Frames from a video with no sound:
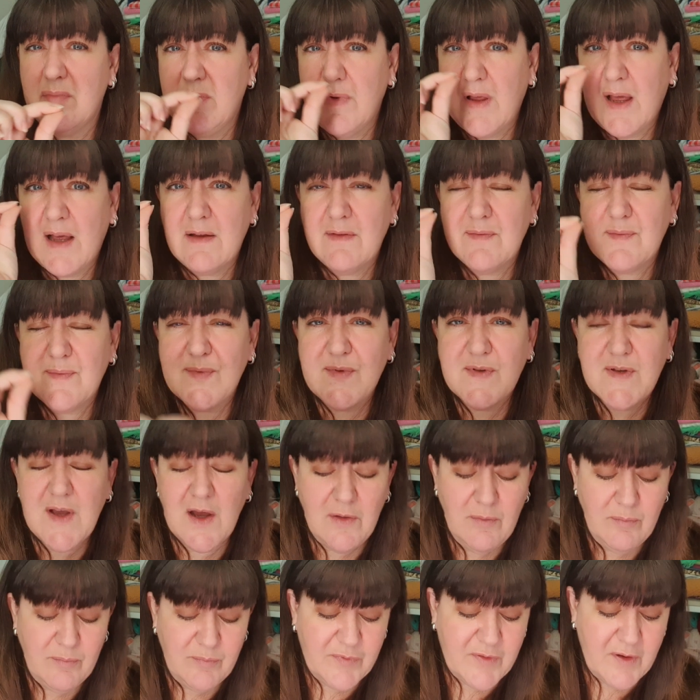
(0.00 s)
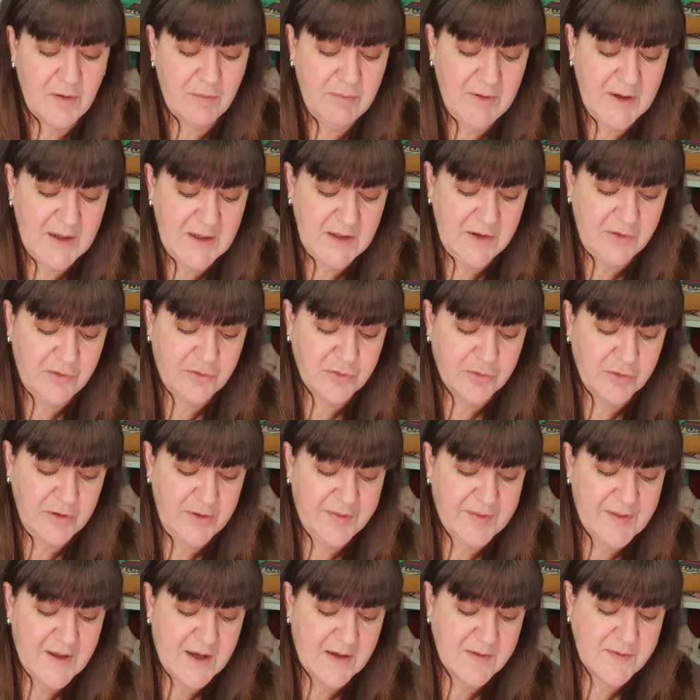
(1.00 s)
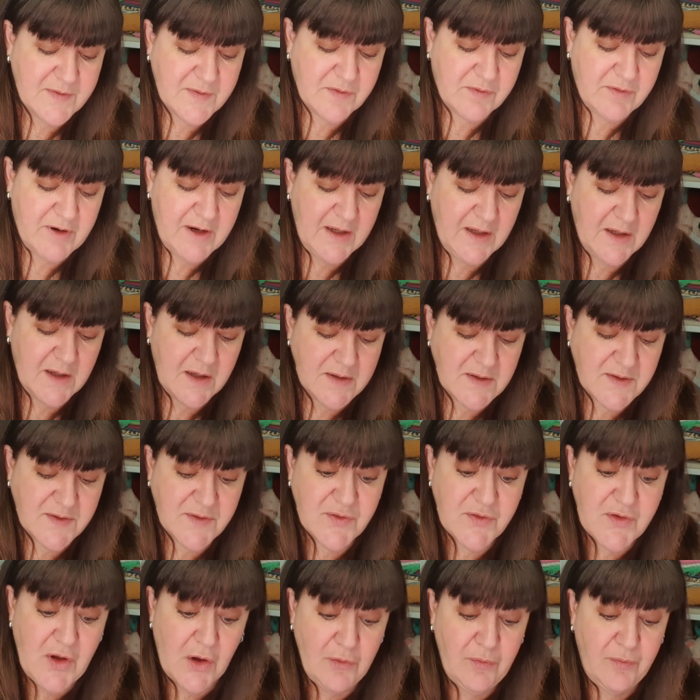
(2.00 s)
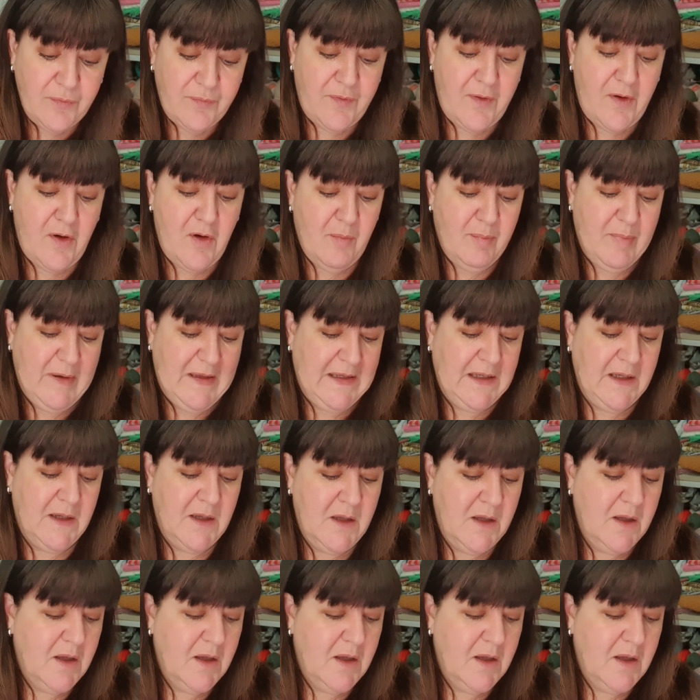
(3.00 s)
yeah, so I really enjoyed that. It's great sofa hobby.